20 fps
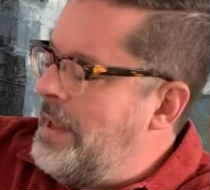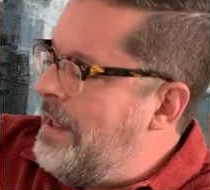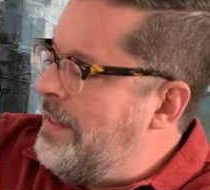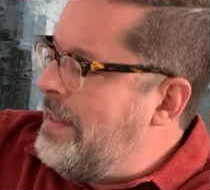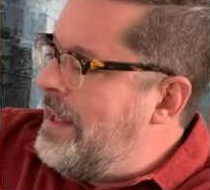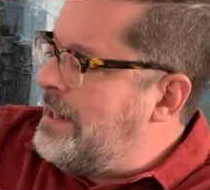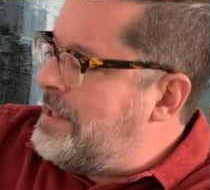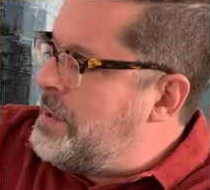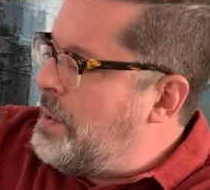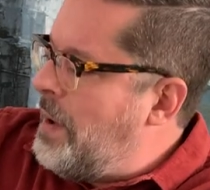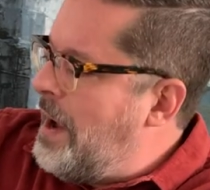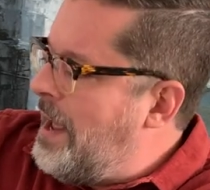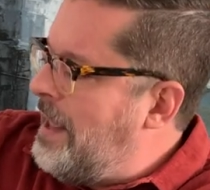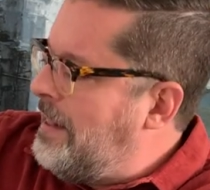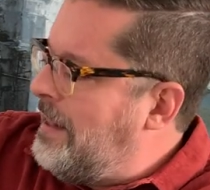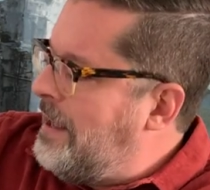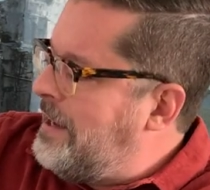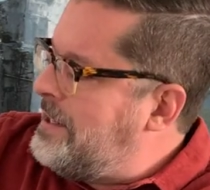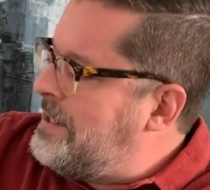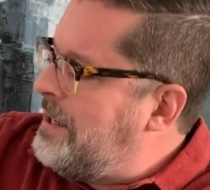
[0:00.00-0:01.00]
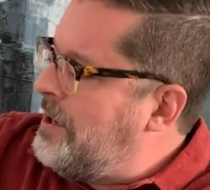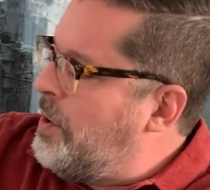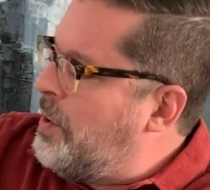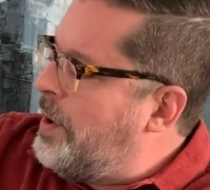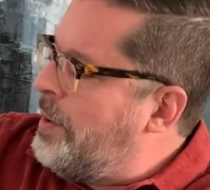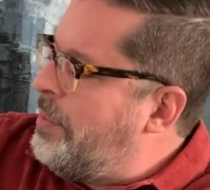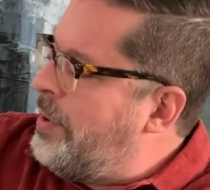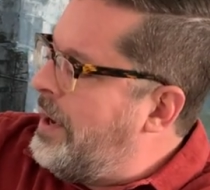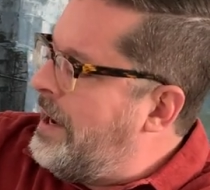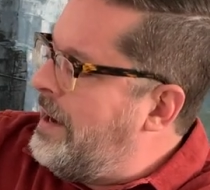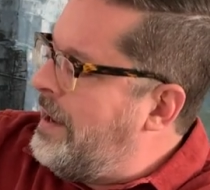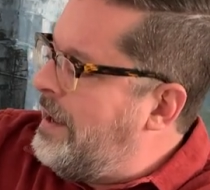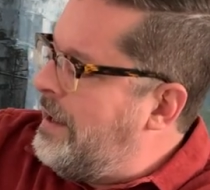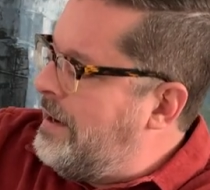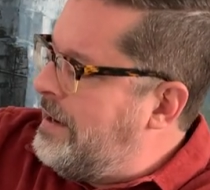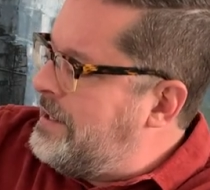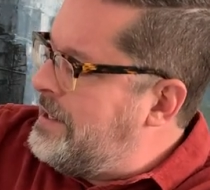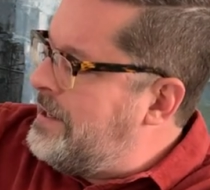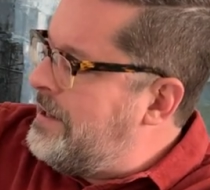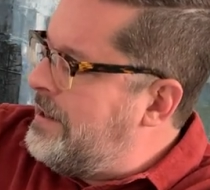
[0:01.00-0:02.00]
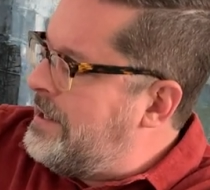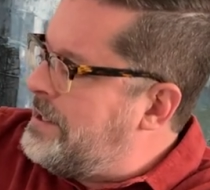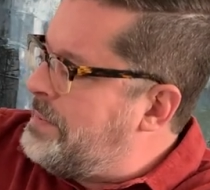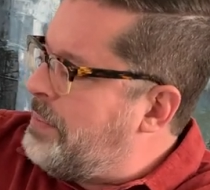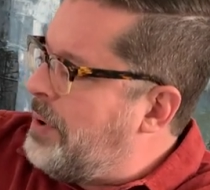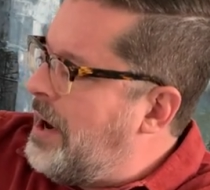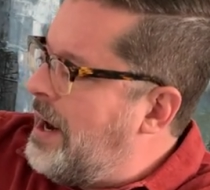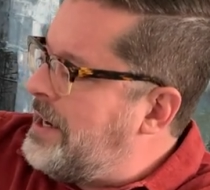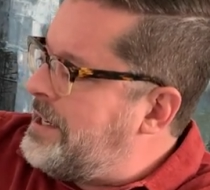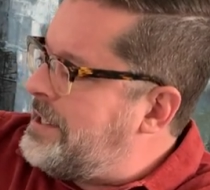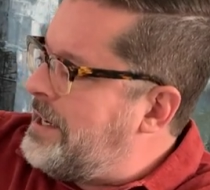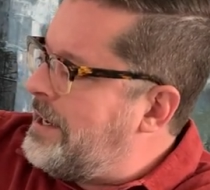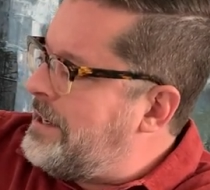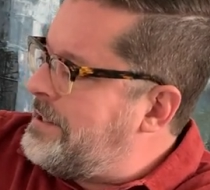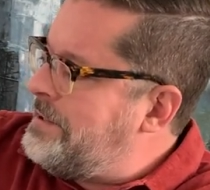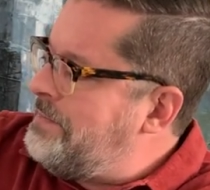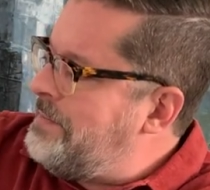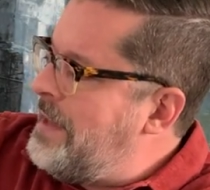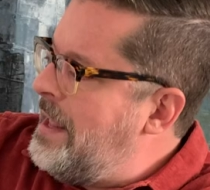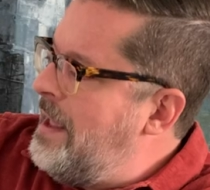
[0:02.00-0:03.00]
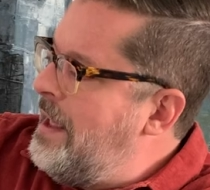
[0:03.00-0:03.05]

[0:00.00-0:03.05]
And that's why I liked incorporating it into this project.